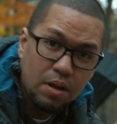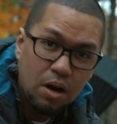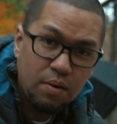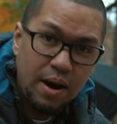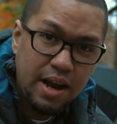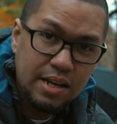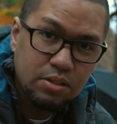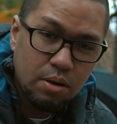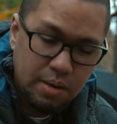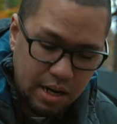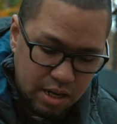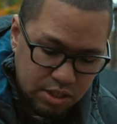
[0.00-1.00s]
all right guys so i'm
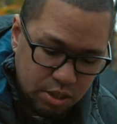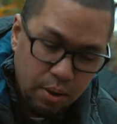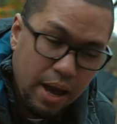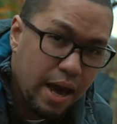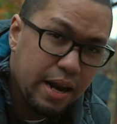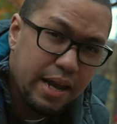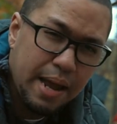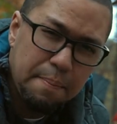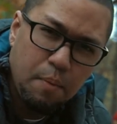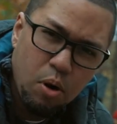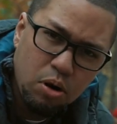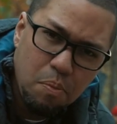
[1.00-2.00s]
going to show you how to get
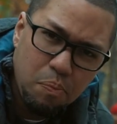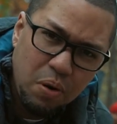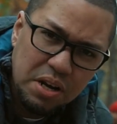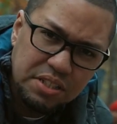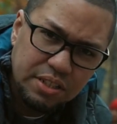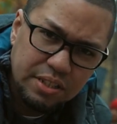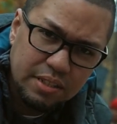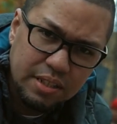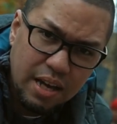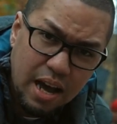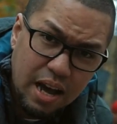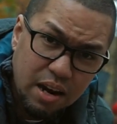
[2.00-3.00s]
more compression
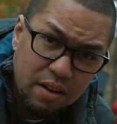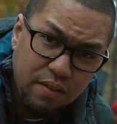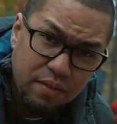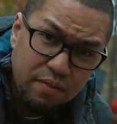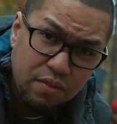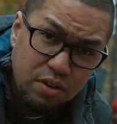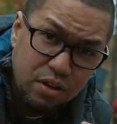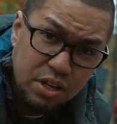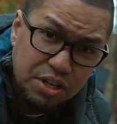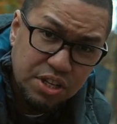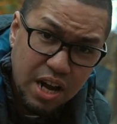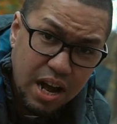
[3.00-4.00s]
out of your
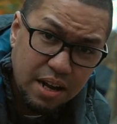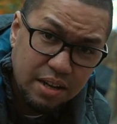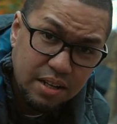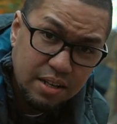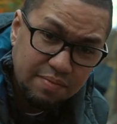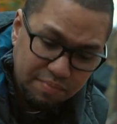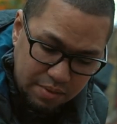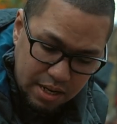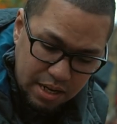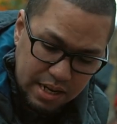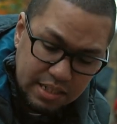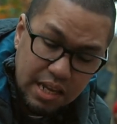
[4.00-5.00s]
shot
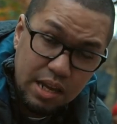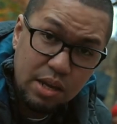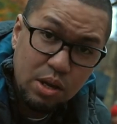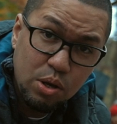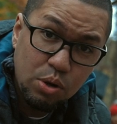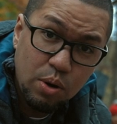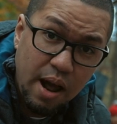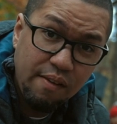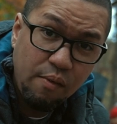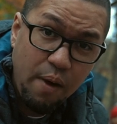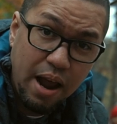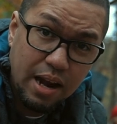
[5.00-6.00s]
let's say you, you don't have
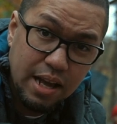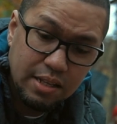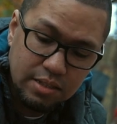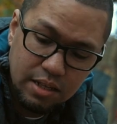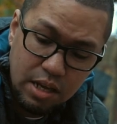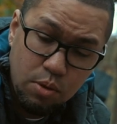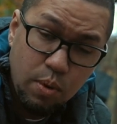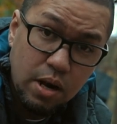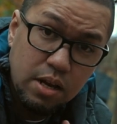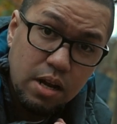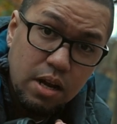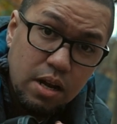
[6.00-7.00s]
a wide lens and you want
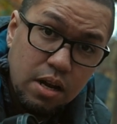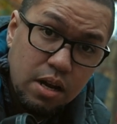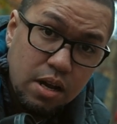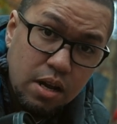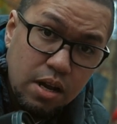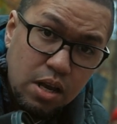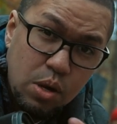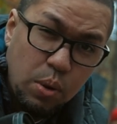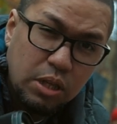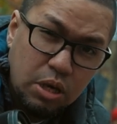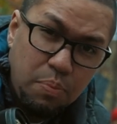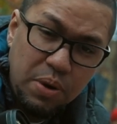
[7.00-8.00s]
to you
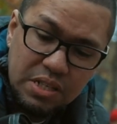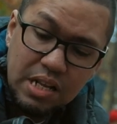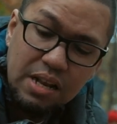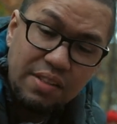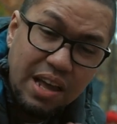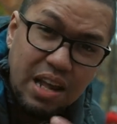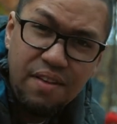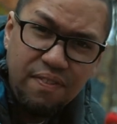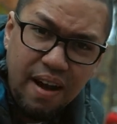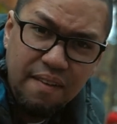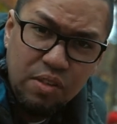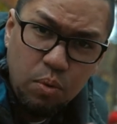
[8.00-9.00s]
want the compression out of the
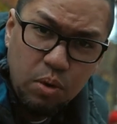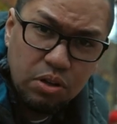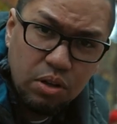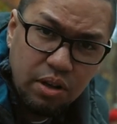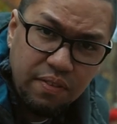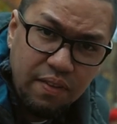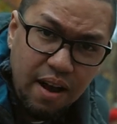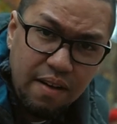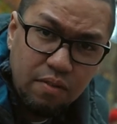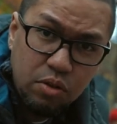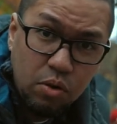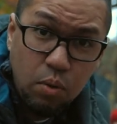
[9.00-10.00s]
85 or the
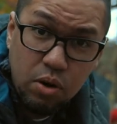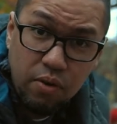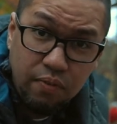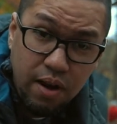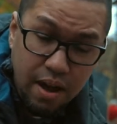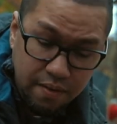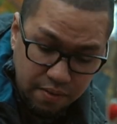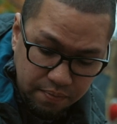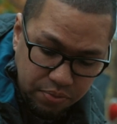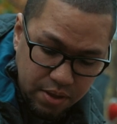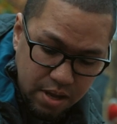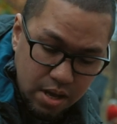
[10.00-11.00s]
135 or the
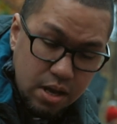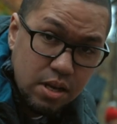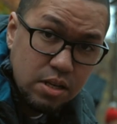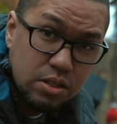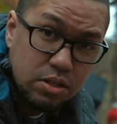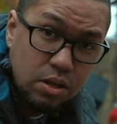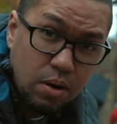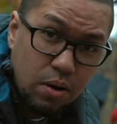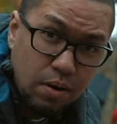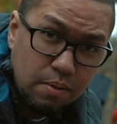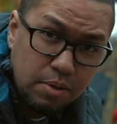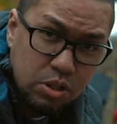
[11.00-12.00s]
105 so
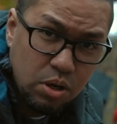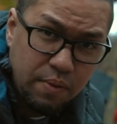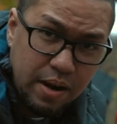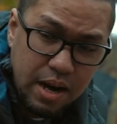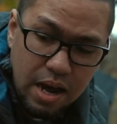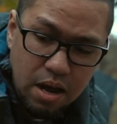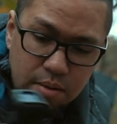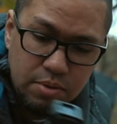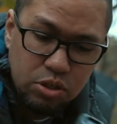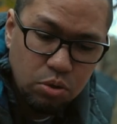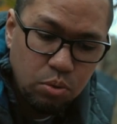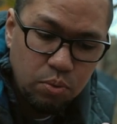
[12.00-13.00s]
i'm gonna show you right now i'm
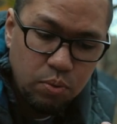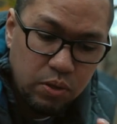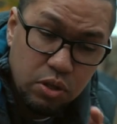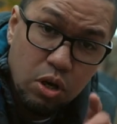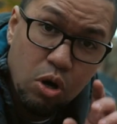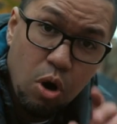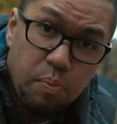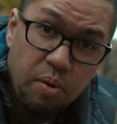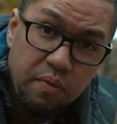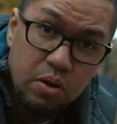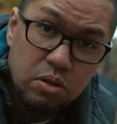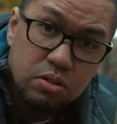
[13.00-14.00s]
gonna show you with the
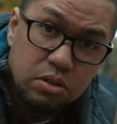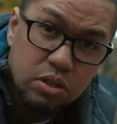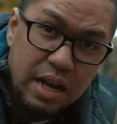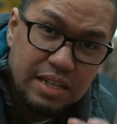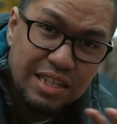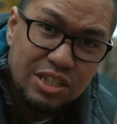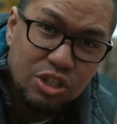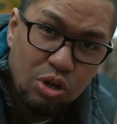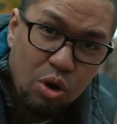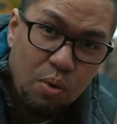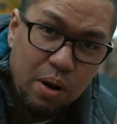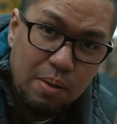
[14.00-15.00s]
gopro view to actually
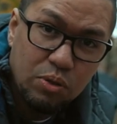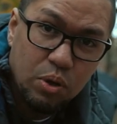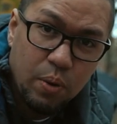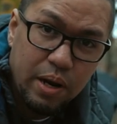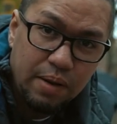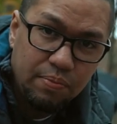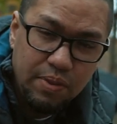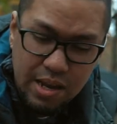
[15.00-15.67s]
show what i'm doing